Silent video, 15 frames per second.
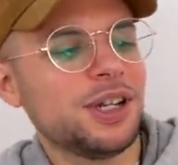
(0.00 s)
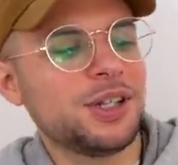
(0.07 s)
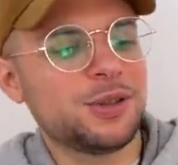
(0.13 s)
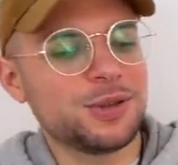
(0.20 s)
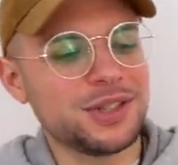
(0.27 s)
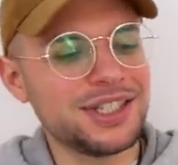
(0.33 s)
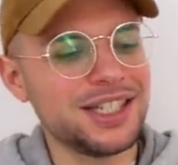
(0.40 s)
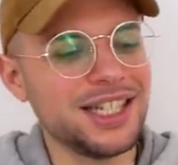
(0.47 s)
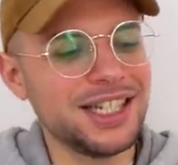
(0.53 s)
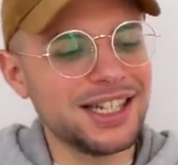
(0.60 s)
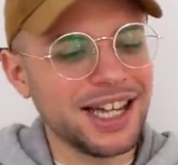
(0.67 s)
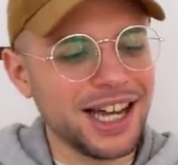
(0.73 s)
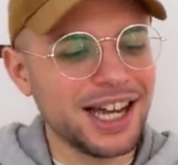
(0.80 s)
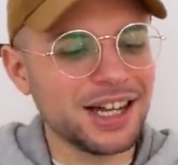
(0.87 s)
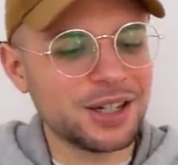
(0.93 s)

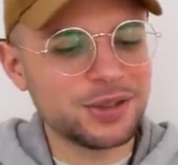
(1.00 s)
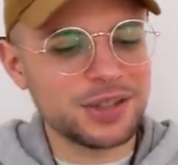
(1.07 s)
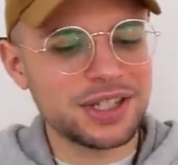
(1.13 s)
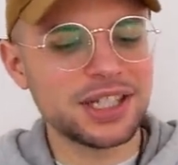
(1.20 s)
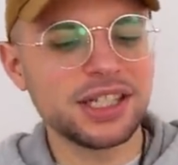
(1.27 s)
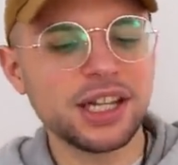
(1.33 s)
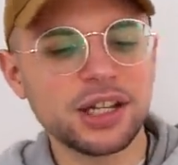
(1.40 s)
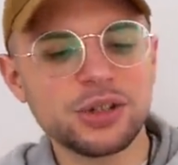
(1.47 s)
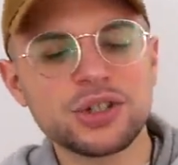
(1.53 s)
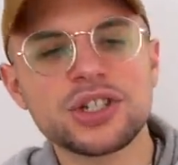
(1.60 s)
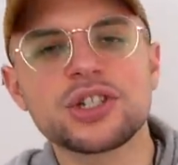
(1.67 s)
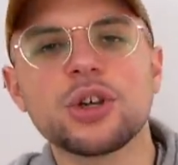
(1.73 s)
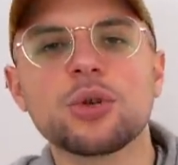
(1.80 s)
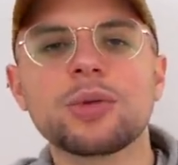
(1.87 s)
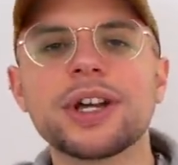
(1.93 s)
Cucina. You
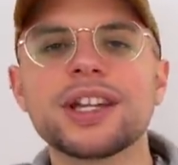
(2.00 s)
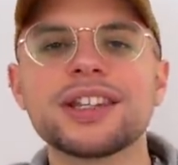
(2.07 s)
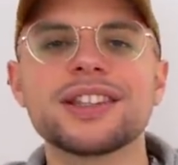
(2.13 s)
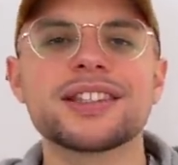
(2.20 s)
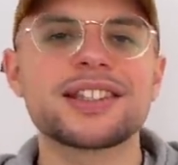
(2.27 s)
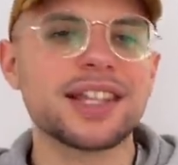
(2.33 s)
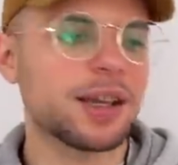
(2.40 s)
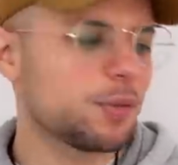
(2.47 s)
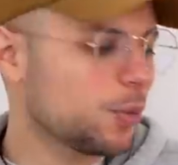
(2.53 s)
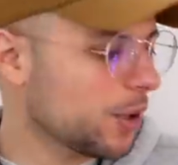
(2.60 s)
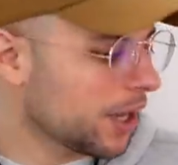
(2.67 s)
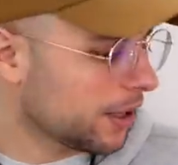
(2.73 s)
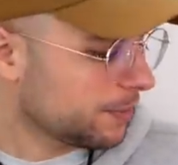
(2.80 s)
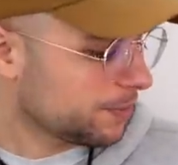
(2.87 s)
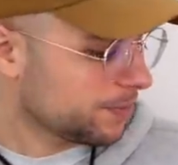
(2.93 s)
just don't write it the same
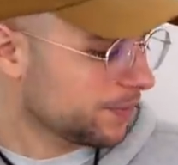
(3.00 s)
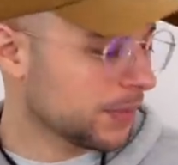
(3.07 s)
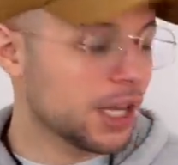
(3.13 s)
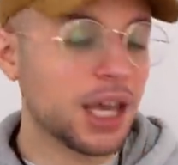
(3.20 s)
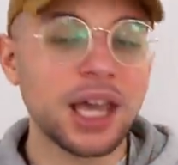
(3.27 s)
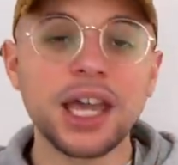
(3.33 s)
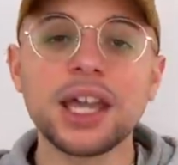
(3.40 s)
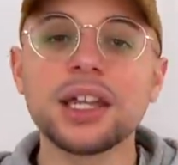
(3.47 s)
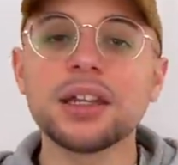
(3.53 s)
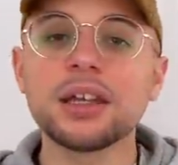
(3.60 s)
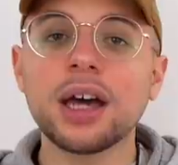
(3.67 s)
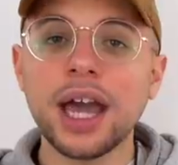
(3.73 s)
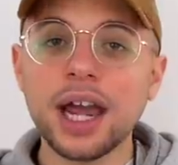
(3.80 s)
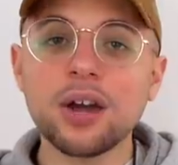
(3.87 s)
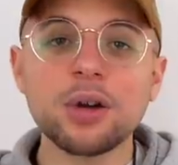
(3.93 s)
way. In
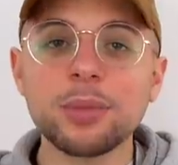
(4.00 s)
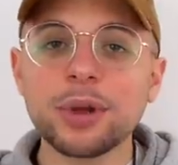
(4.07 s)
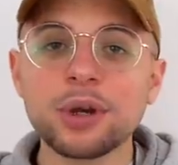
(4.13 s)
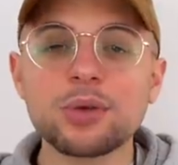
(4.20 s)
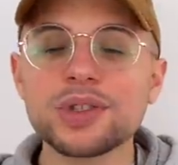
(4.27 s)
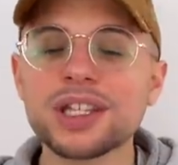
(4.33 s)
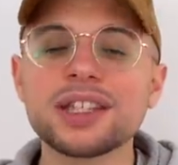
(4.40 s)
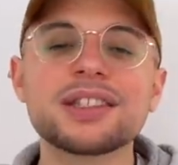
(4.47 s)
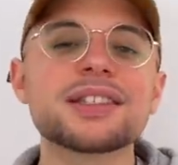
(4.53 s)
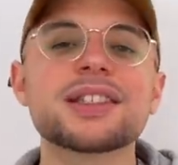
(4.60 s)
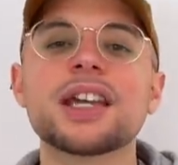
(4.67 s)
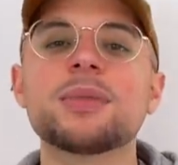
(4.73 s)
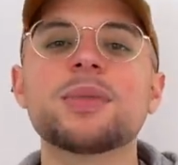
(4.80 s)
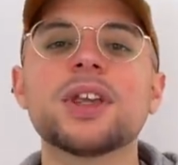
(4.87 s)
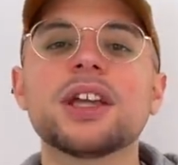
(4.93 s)
Arabic, we say the
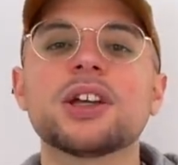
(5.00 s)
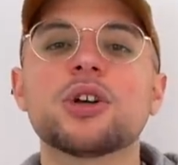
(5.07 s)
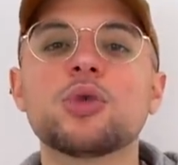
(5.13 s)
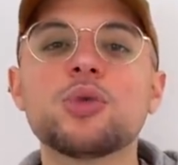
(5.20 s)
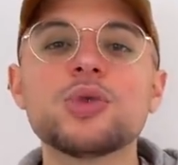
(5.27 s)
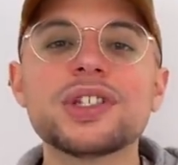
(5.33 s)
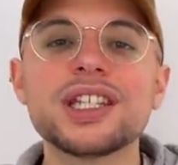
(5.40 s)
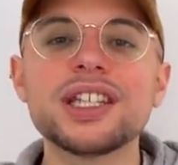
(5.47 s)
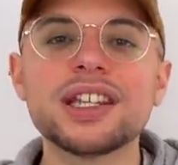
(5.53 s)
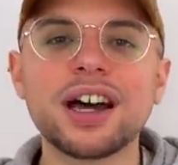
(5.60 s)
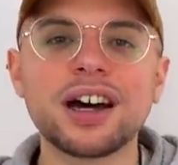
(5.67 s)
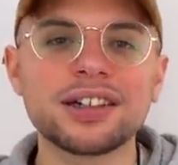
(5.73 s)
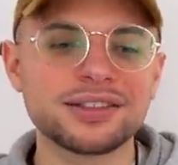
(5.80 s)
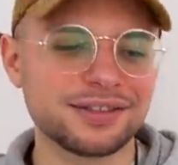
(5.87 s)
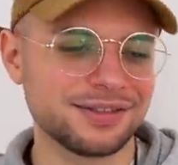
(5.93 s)
same thing. Cucina.